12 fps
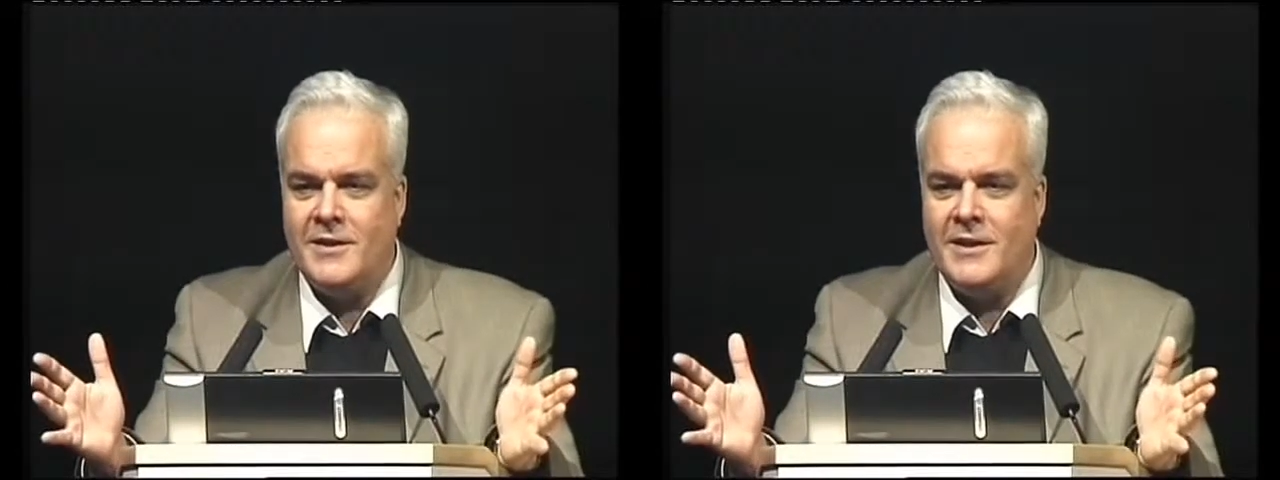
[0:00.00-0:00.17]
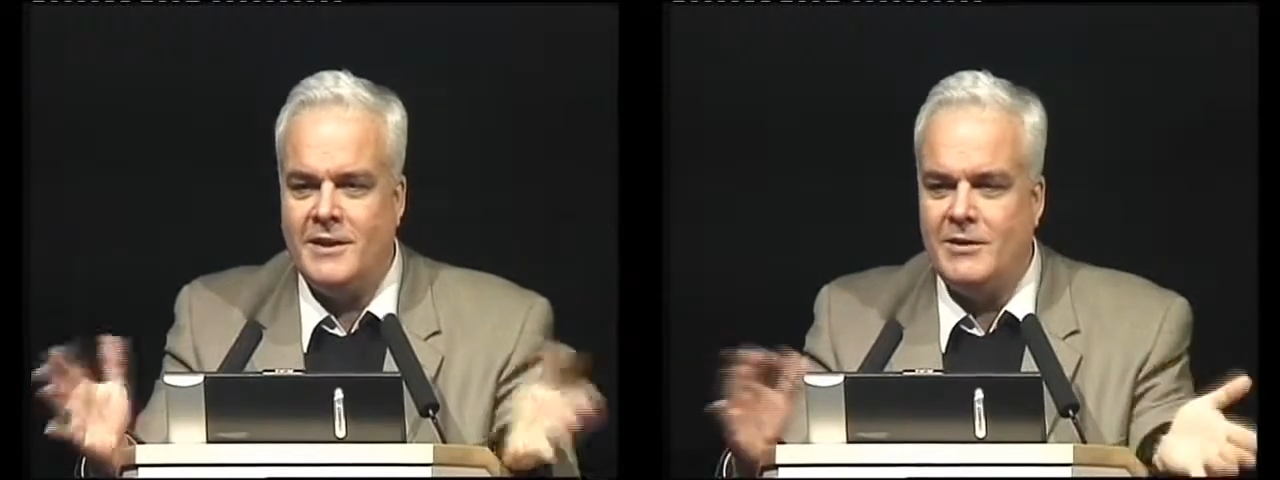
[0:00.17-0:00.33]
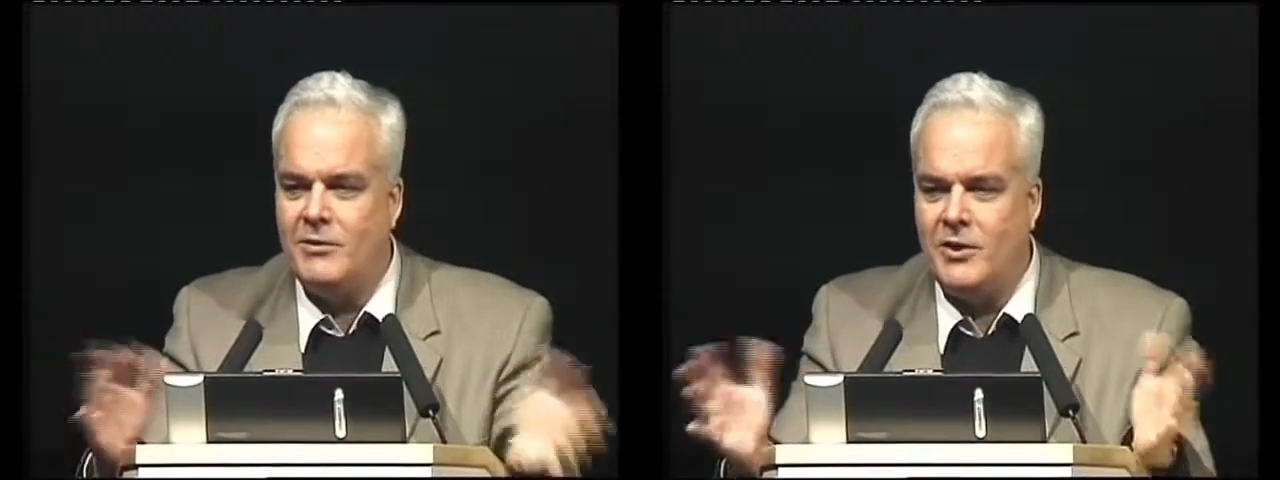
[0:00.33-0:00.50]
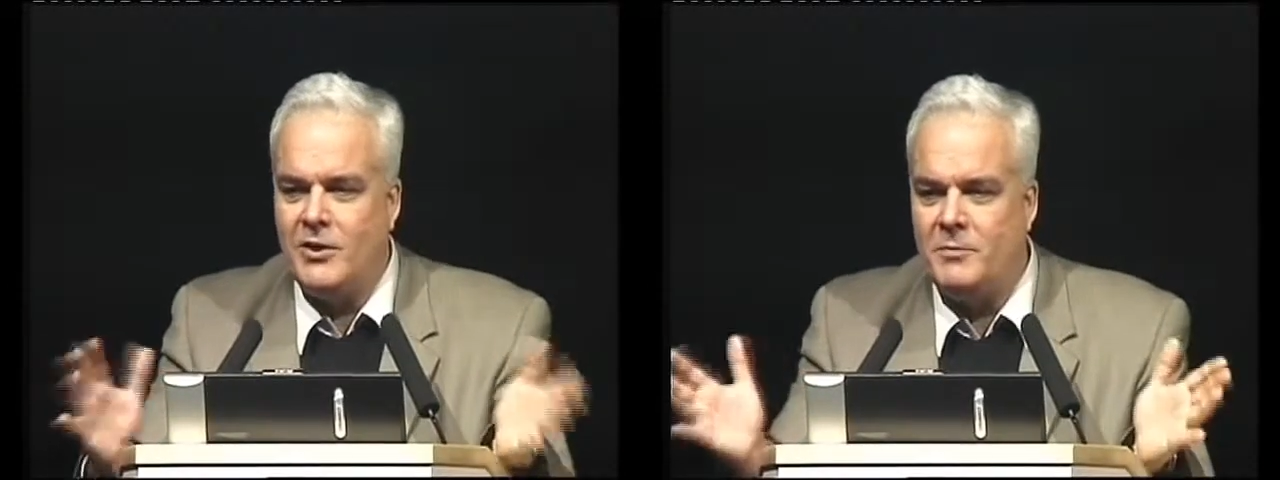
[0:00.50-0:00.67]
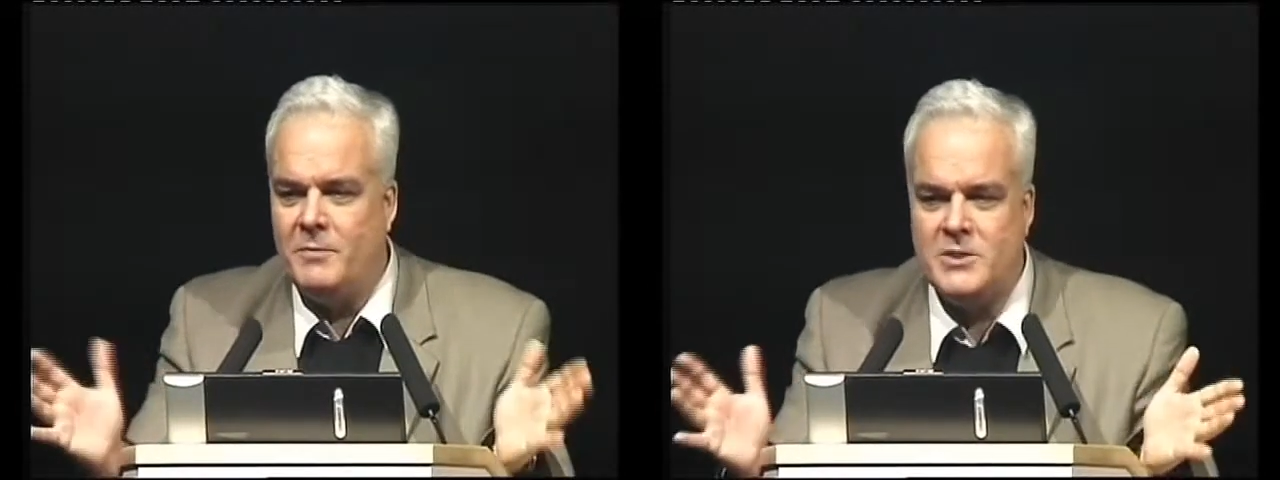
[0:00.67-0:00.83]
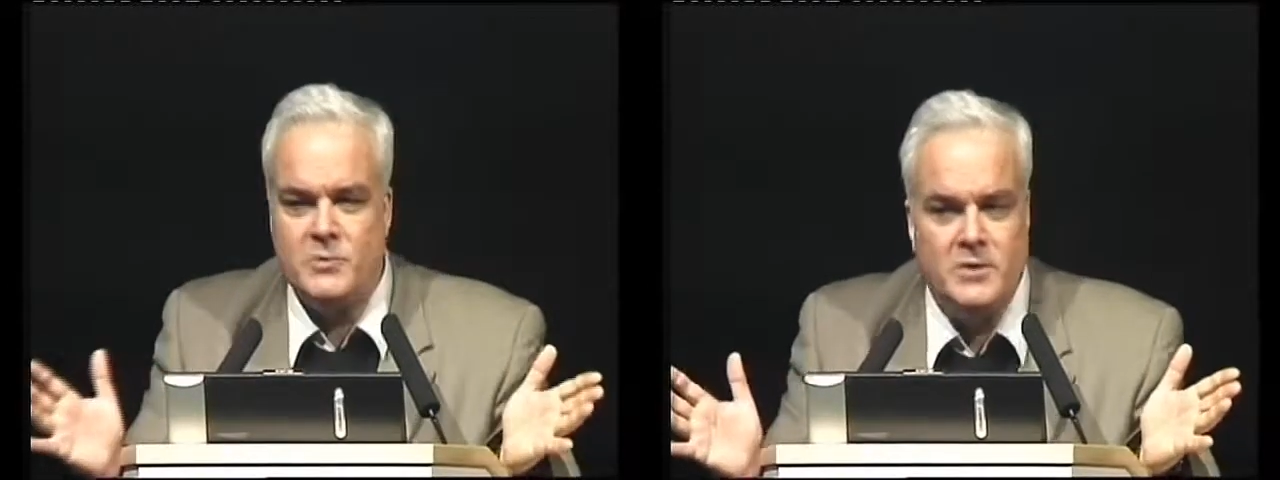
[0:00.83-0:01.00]
can no longer
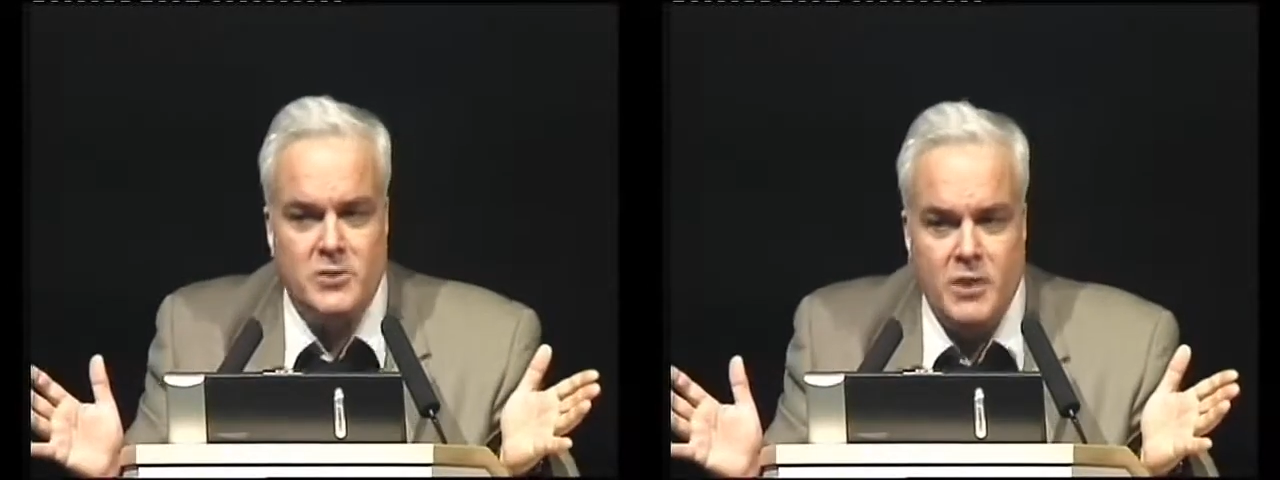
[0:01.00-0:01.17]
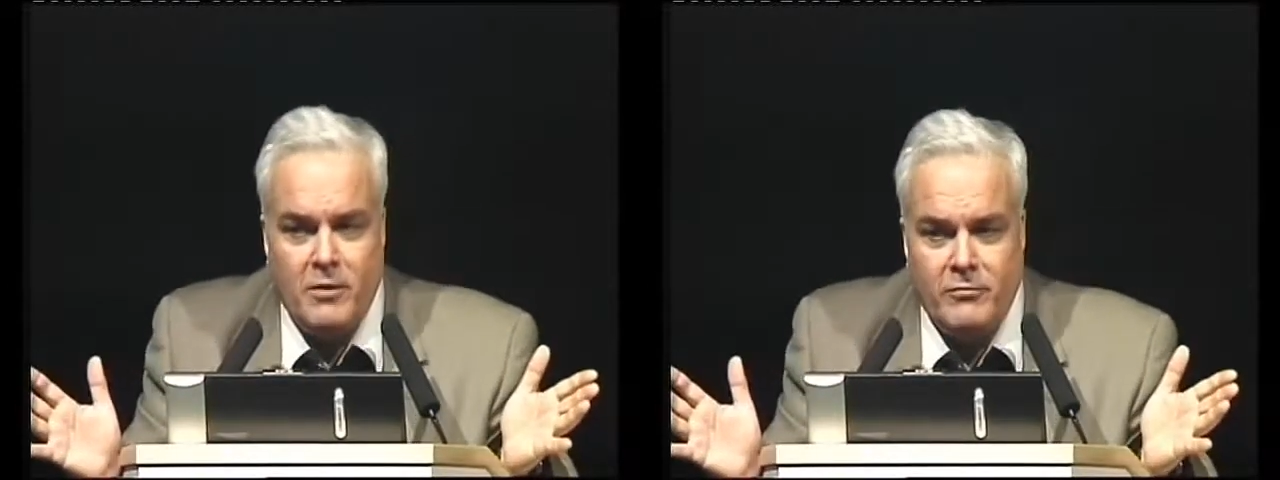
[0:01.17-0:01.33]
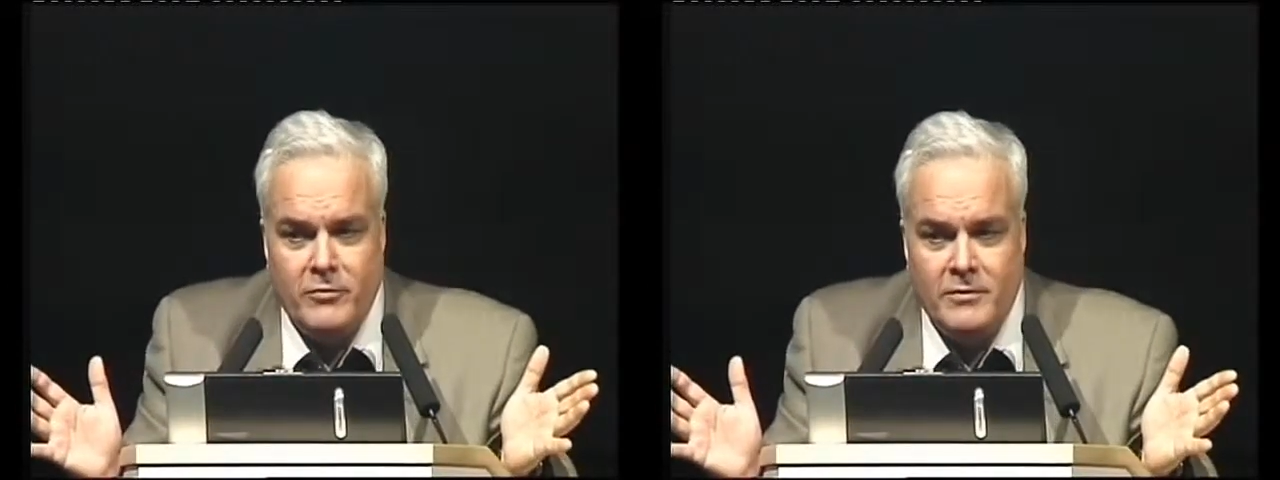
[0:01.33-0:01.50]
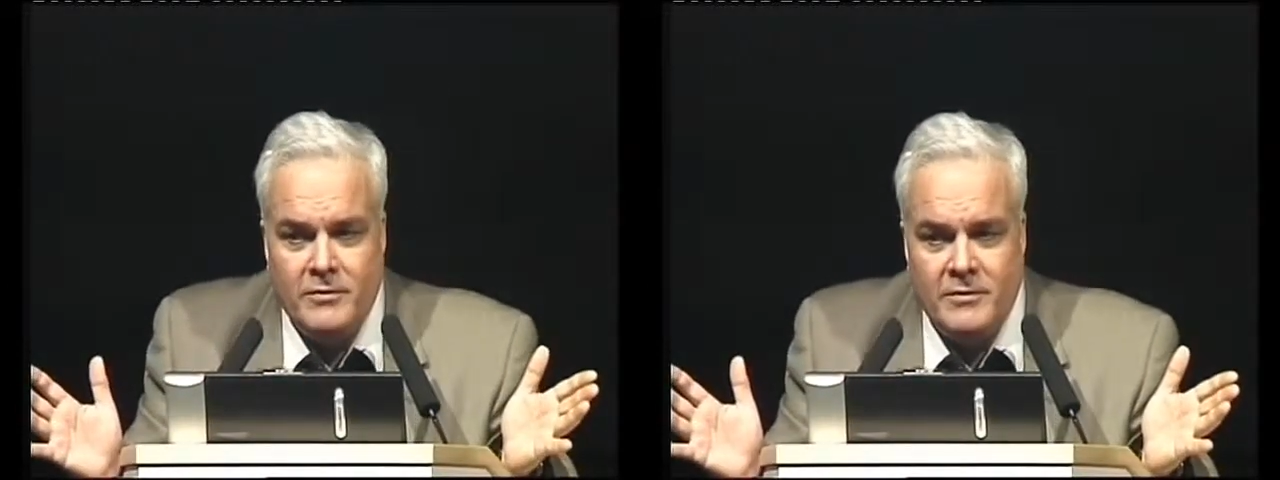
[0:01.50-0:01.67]
be switched off?